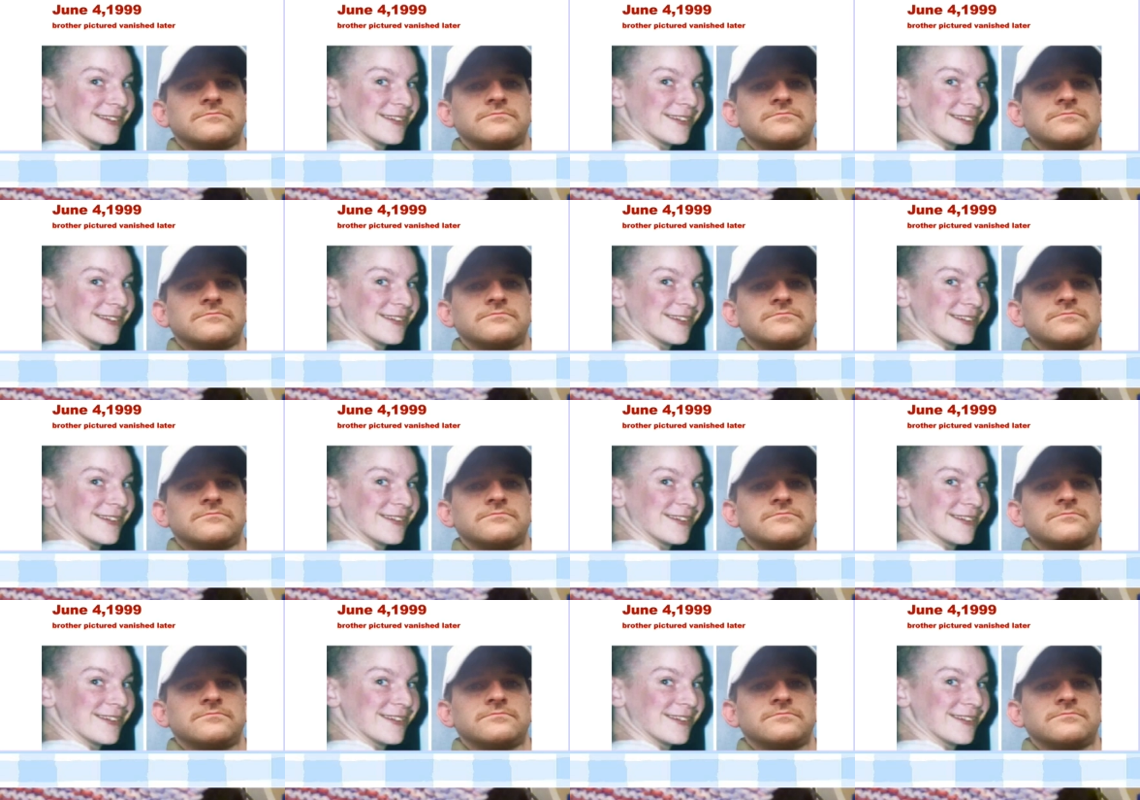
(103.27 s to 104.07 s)

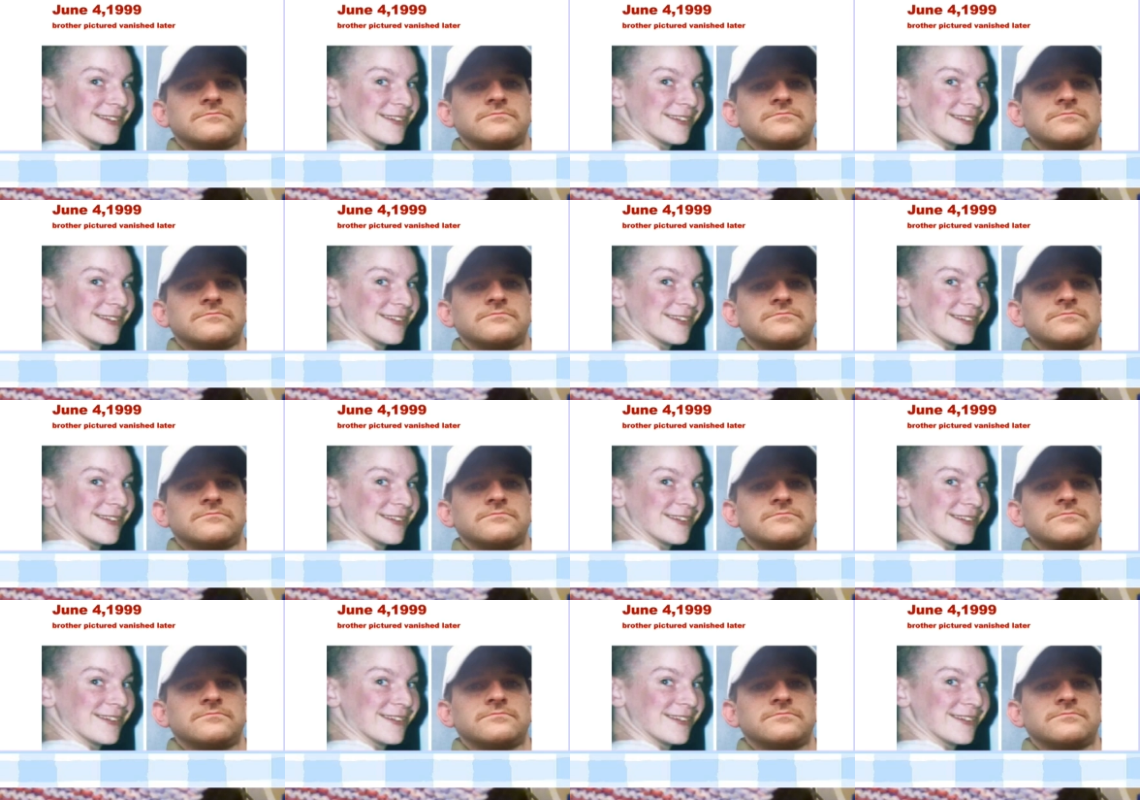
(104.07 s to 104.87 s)

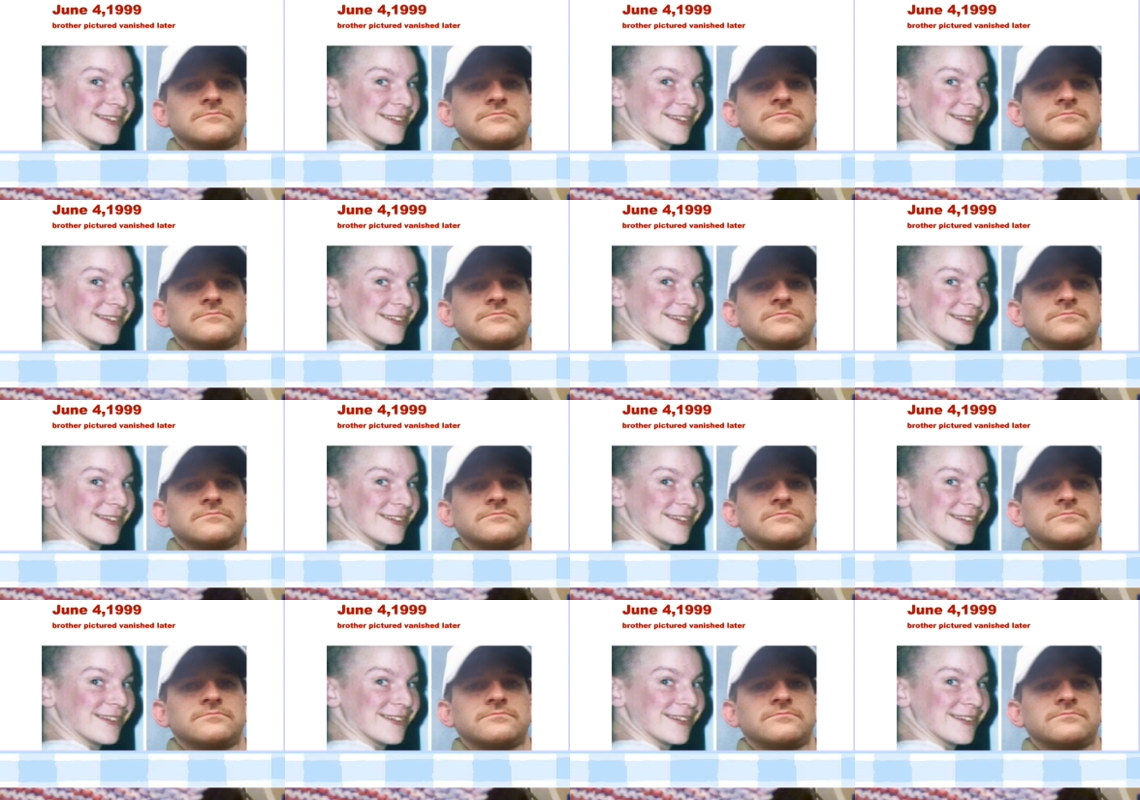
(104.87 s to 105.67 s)

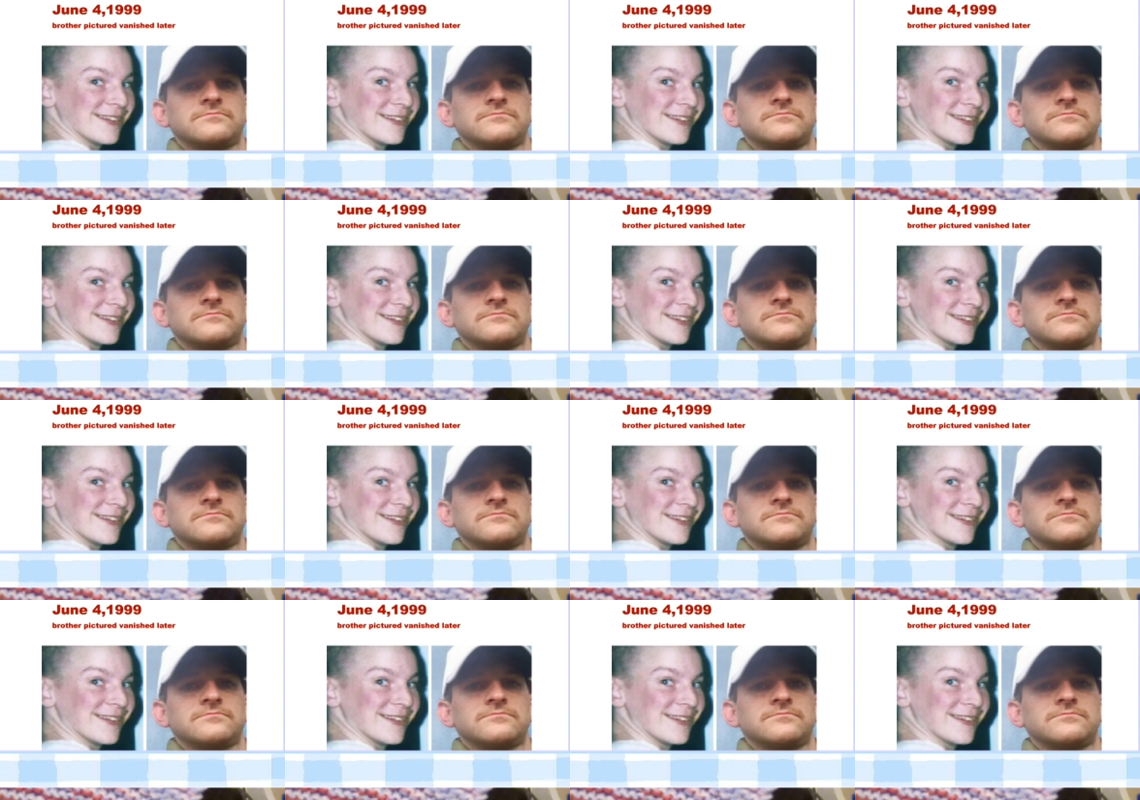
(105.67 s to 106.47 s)

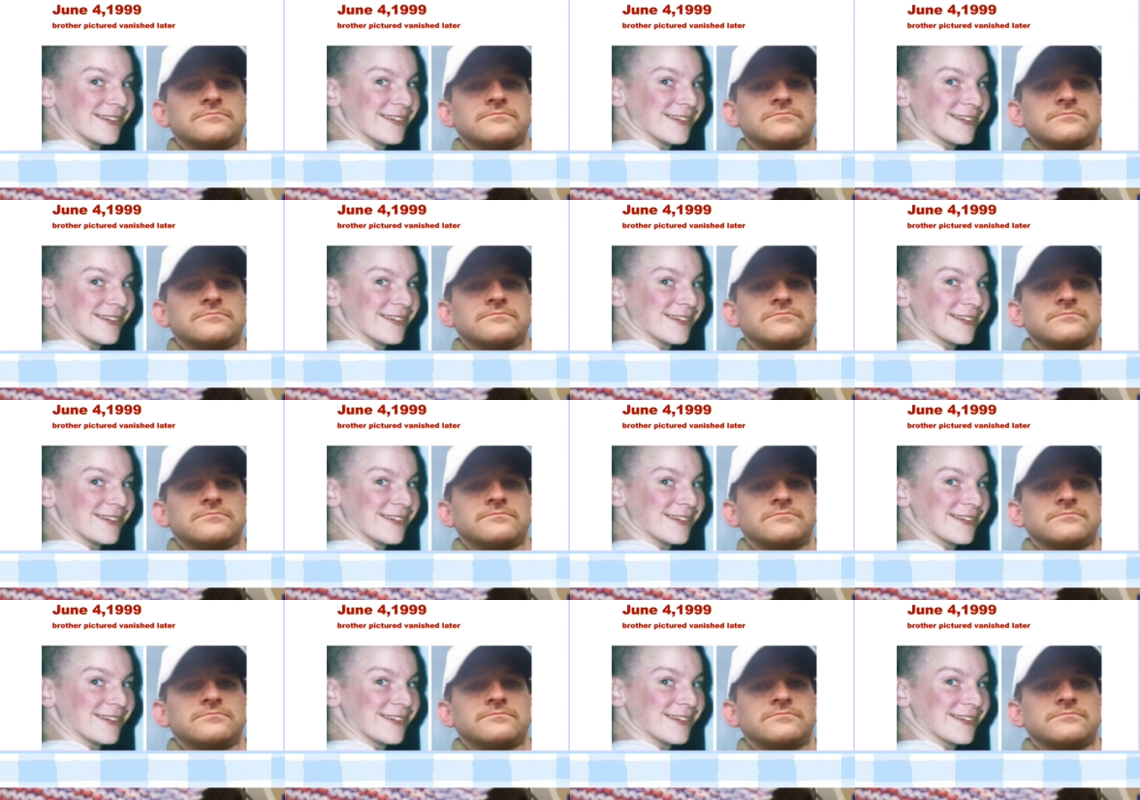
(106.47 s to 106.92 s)
Nobody speaks.